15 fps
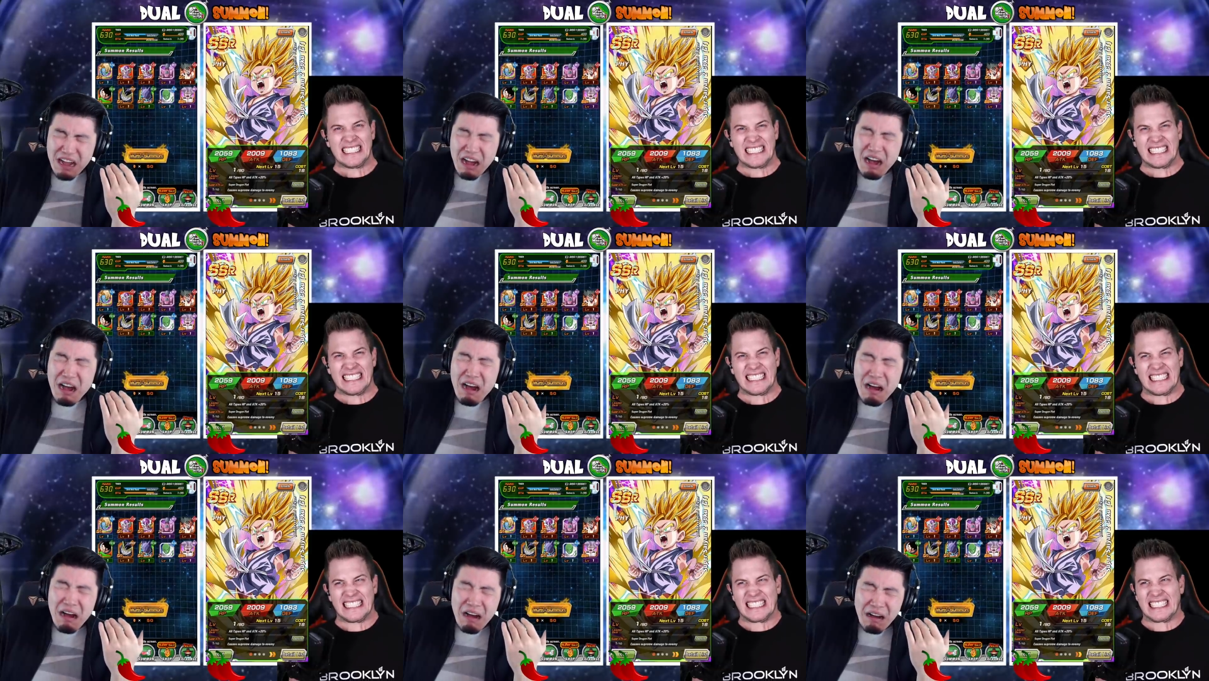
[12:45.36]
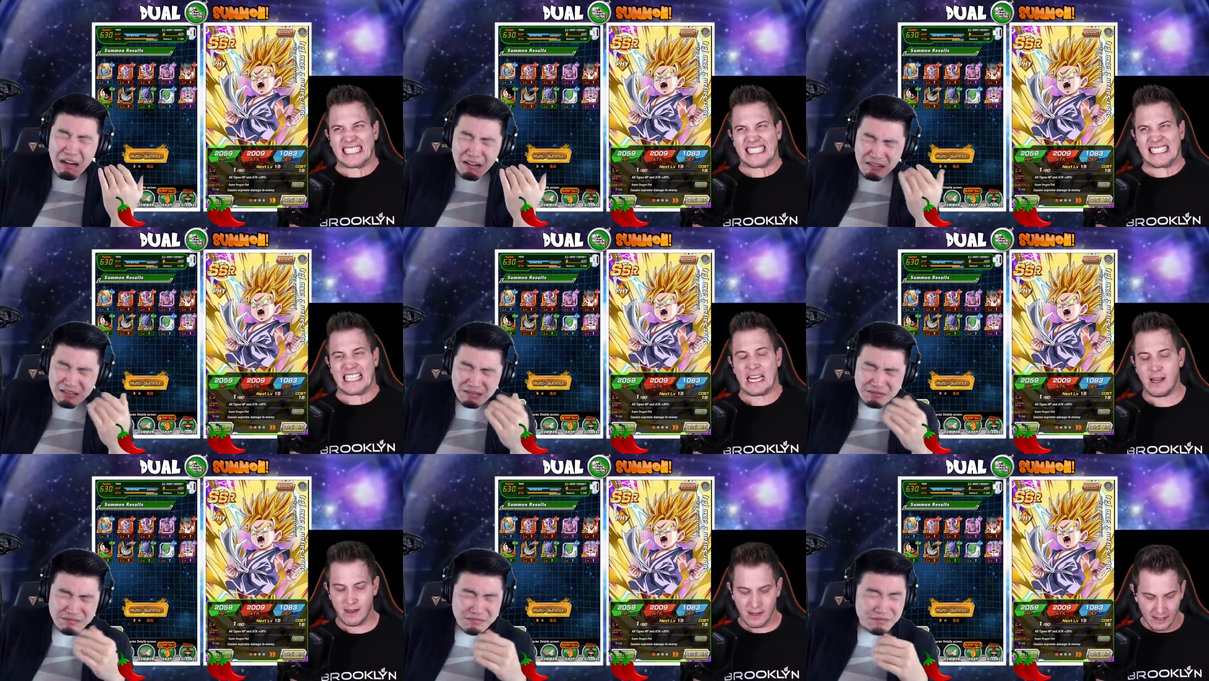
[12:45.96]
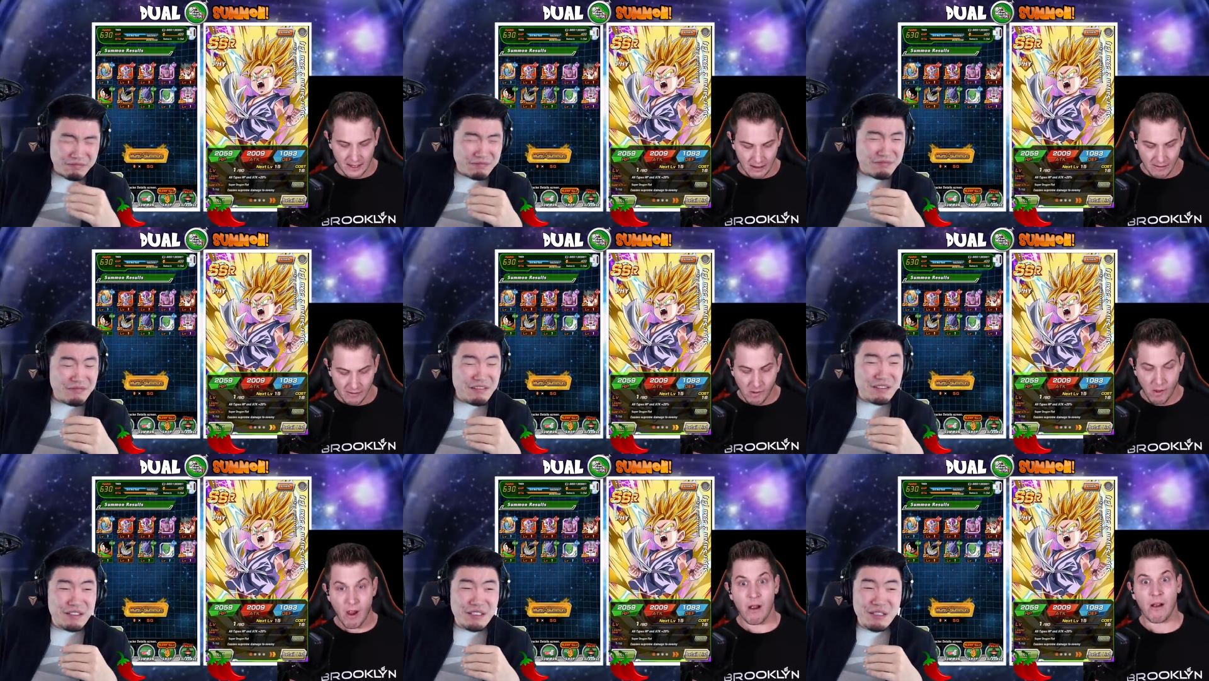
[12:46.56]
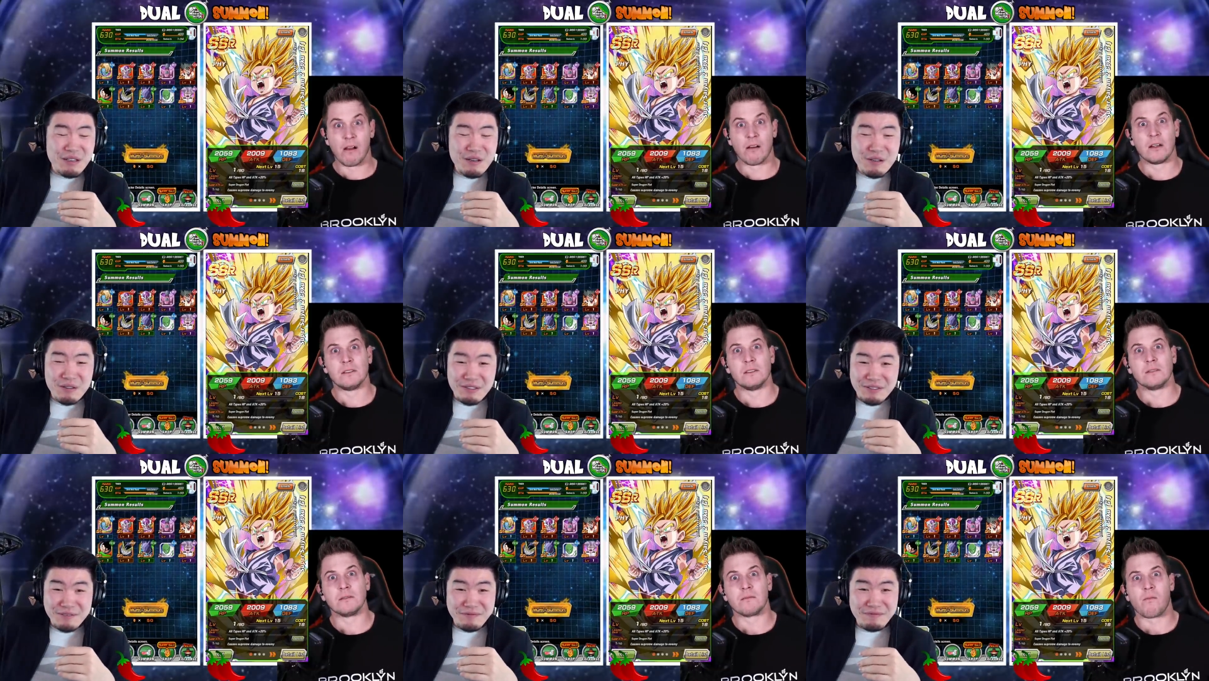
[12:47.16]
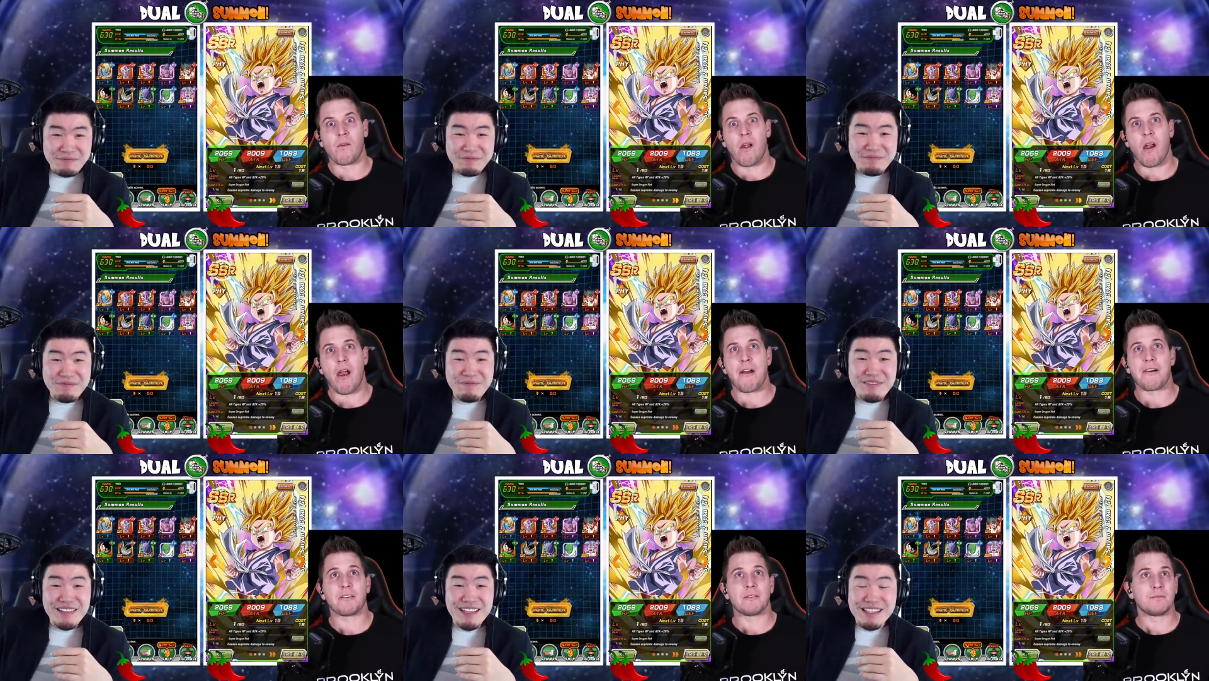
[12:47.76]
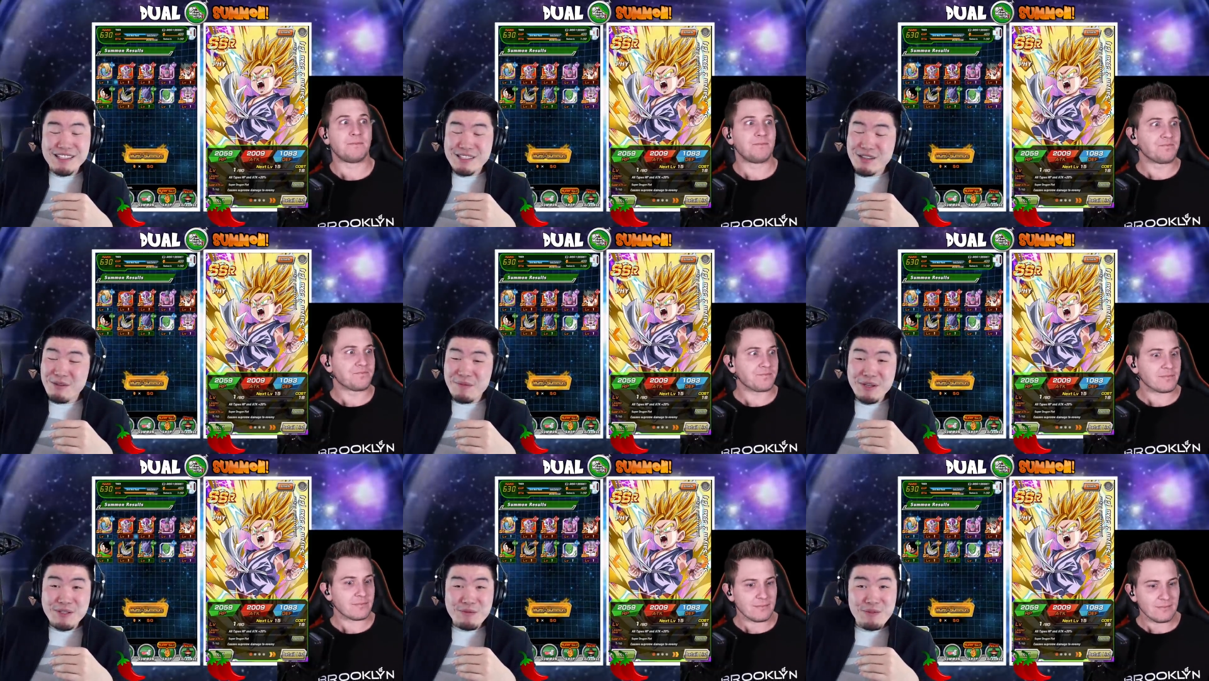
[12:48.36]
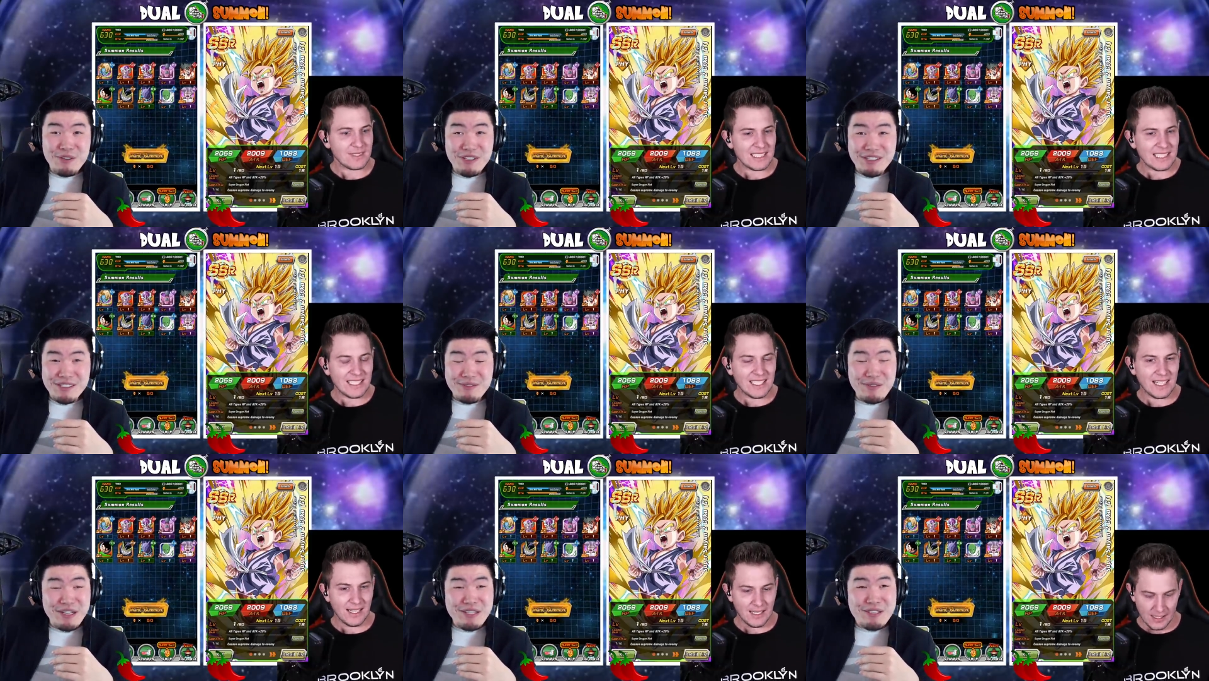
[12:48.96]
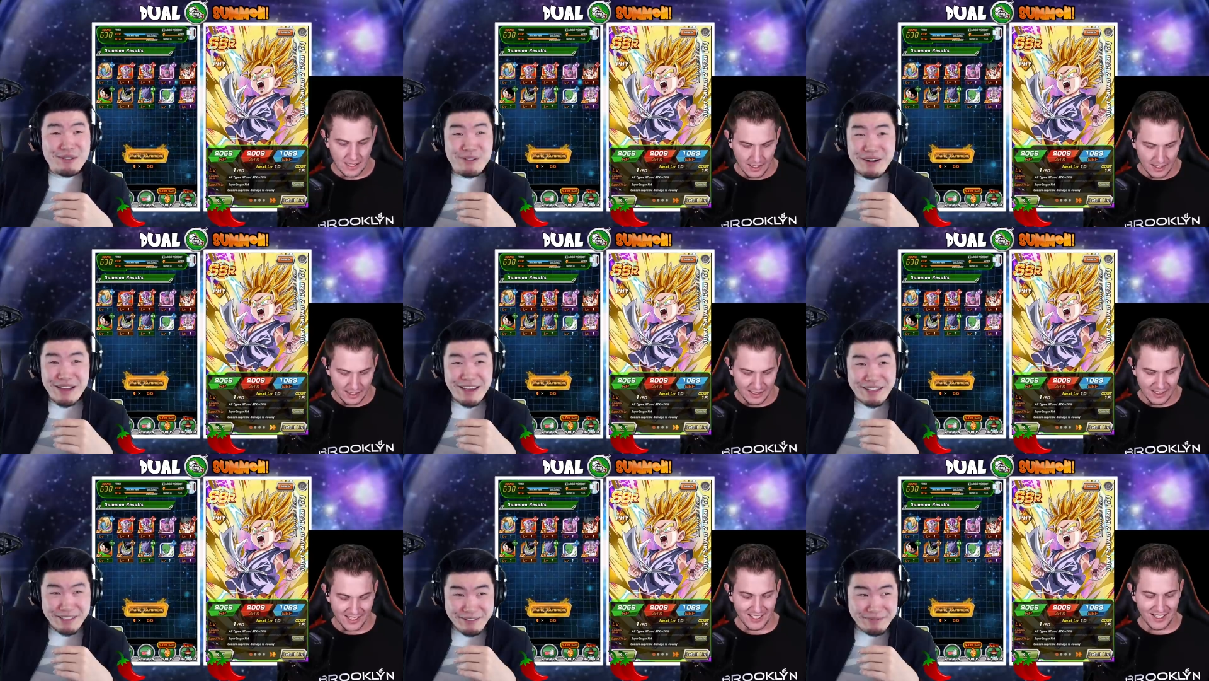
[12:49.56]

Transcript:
Speaker 1: Oh, dude. It's so much worse when it's dried.